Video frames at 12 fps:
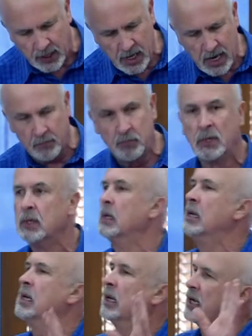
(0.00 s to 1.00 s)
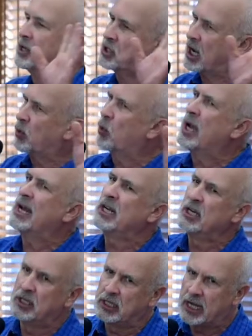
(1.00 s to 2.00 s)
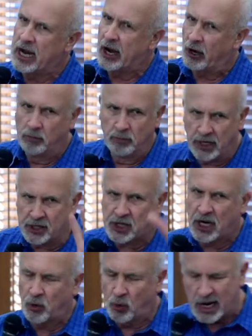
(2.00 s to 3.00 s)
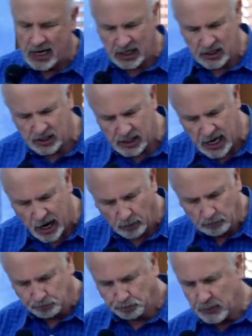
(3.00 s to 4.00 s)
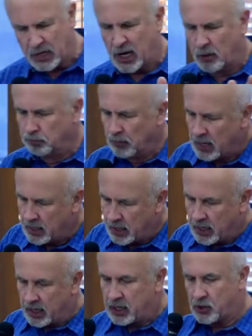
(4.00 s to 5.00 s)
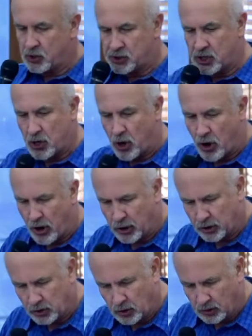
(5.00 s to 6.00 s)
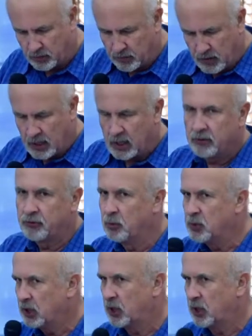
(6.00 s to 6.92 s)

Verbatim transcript: Uh, let's get red into the air. Let's get red into the air. Um, here's an article from the